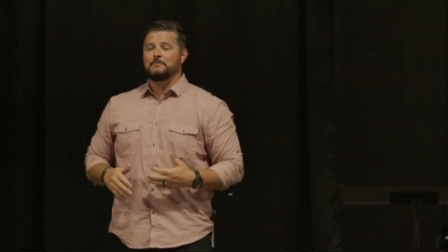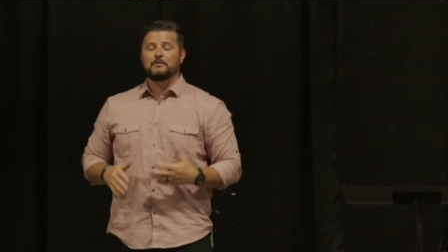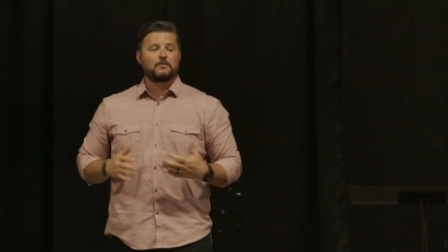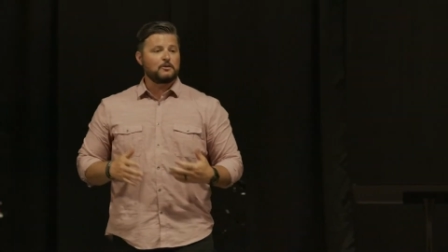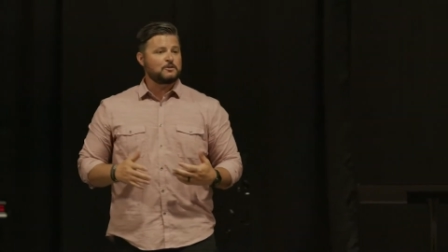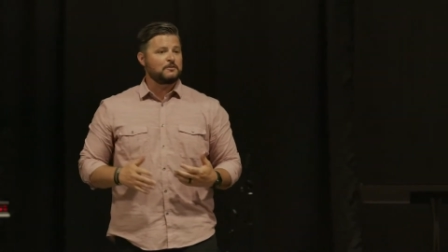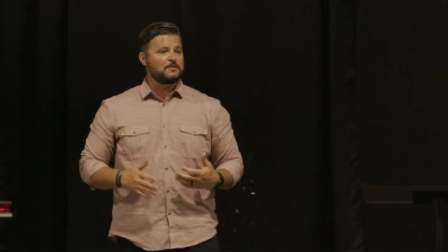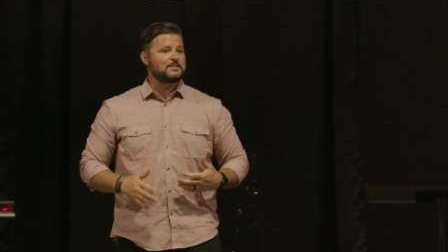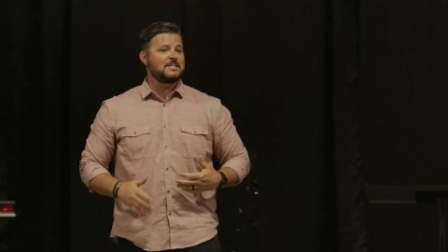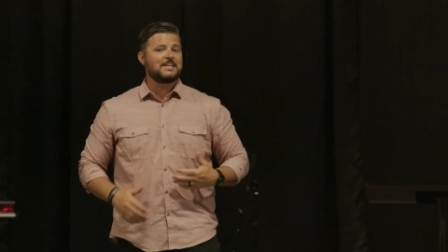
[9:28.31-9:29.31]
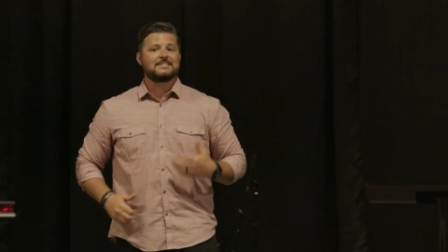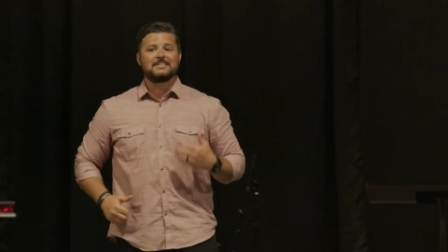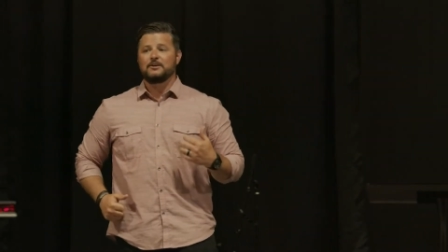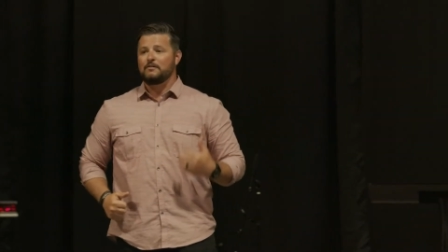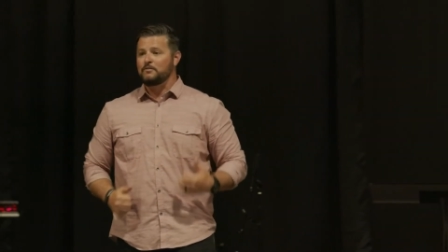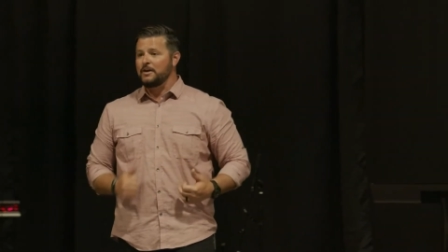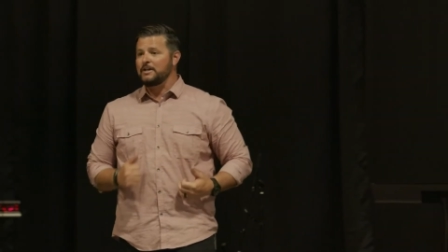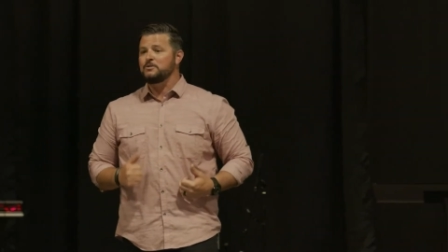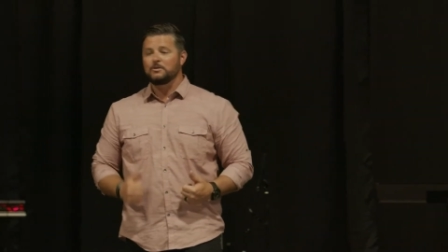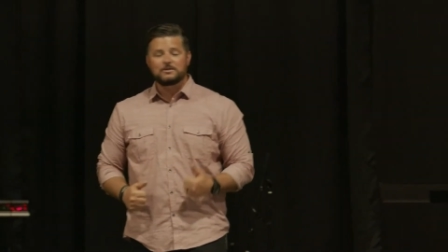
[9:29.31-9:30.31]
I'm the first on the scene. I take off
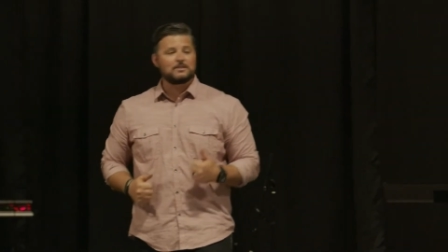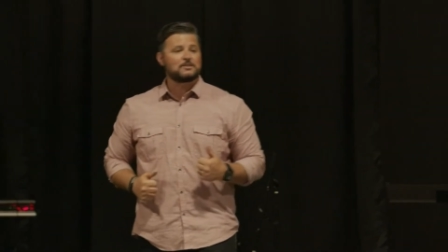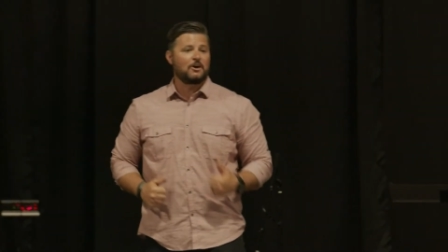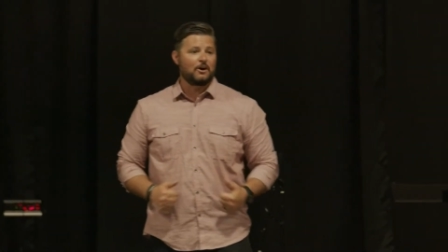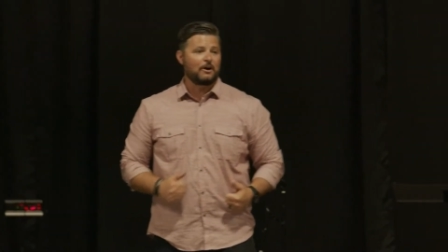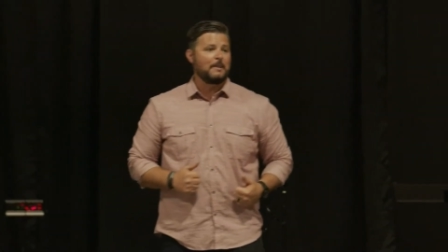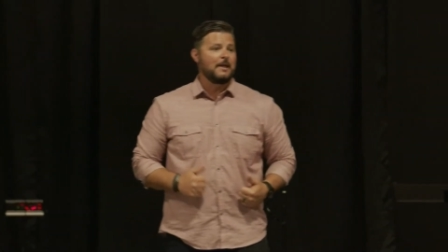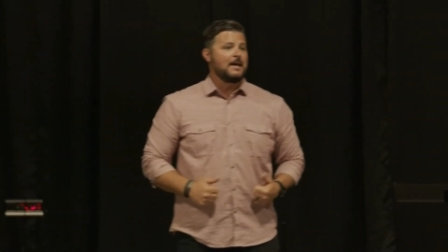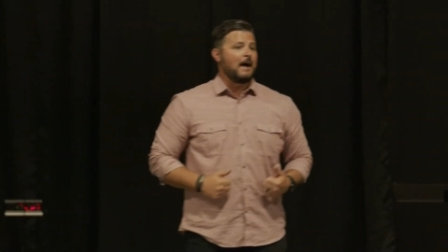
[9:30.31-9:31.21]
running towards this car.